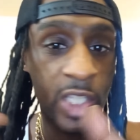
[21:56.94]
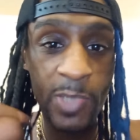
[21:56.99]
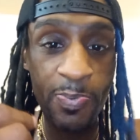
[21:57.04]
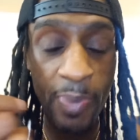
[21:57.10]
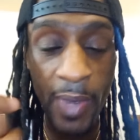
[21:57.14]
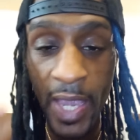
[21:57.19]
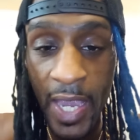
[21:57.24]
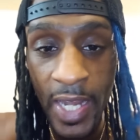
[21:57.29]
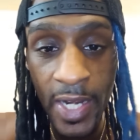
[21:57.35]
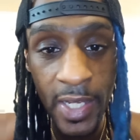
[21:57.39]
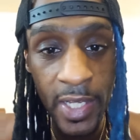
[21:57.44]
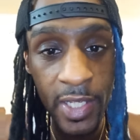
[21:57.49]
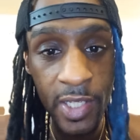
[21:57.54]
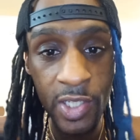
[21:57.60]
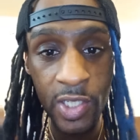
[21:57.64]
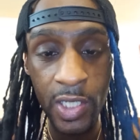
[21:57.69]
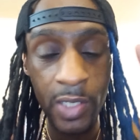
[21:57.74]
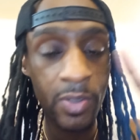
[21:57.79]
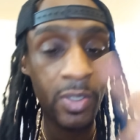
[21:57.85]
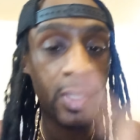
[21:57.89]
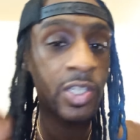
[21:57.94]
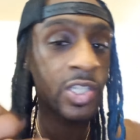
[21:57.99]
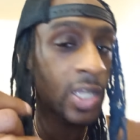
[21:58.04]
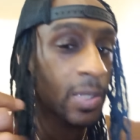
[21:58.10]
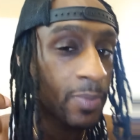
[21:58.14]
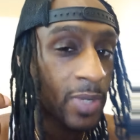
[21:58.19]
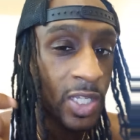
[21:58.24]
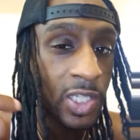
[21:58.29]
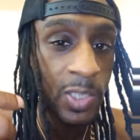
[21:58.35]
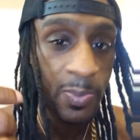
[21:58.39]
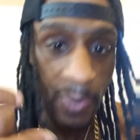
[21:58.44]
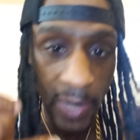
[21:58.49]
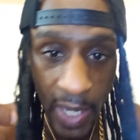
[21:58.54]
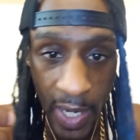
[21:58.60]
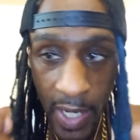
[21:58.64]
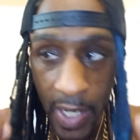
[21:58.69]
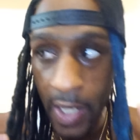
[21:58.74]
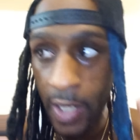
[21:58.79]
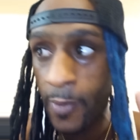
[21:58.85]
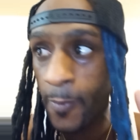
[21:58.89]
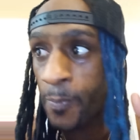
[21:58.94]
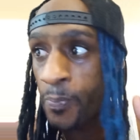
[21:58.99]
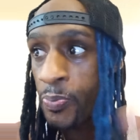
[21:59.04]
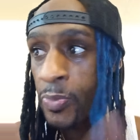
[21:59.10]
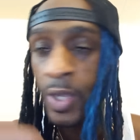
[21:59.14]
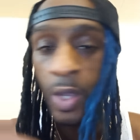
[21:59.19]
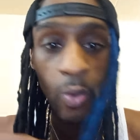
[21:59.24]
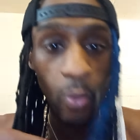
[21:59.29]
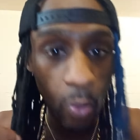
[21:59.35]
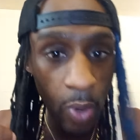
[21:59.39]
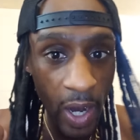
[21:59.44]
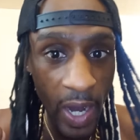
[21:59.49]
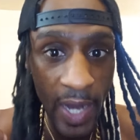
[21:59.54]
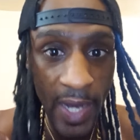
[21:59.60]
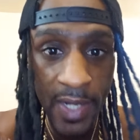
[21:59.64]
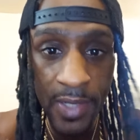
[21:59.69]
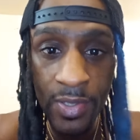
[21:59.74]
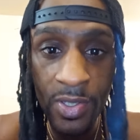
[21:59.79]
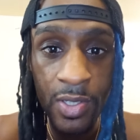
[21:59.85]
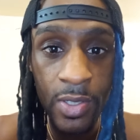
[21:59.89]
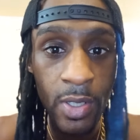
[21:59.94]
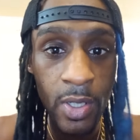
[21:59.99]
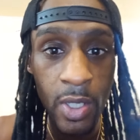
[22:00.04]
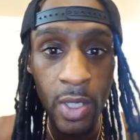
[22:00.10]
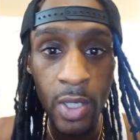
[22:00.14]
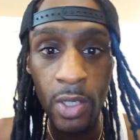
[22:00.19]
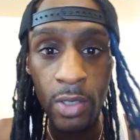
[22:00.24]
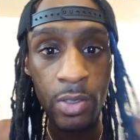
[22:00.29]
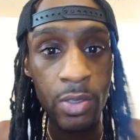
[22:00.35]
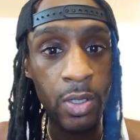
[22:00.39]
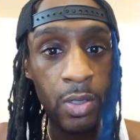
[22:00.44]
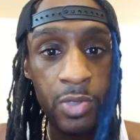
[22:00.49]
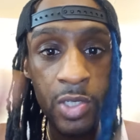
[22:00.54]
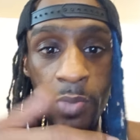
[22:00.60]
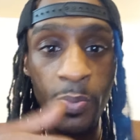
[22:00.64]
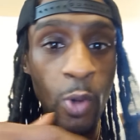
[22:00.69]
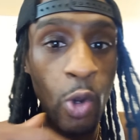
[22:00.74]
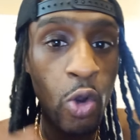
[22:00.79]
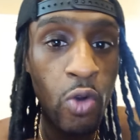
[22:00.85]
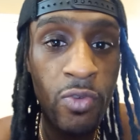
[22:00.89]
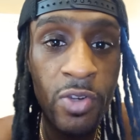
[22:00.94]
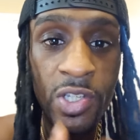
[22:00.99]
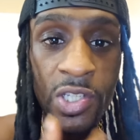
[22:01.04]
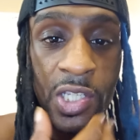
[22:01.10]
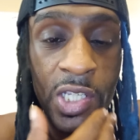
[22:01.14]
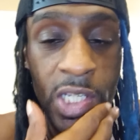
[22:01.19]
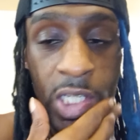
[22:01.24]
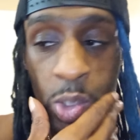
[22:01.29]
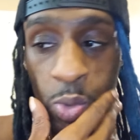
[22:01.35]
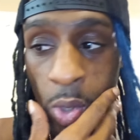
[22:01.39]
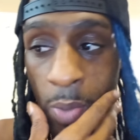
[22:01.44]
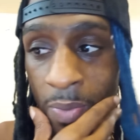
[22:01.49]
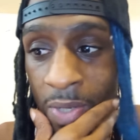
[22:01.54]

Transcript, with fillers: Spanish, some Hispanic, whites, you know, some overseas